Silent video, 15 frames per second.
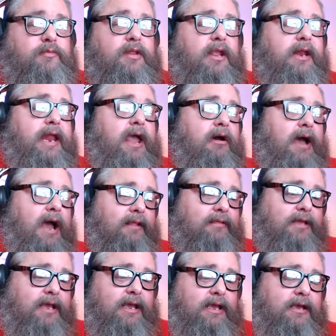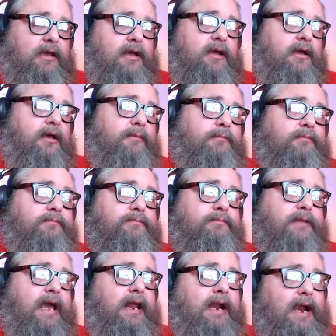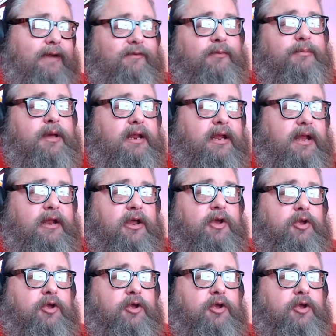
Now, I think out of everybody I know,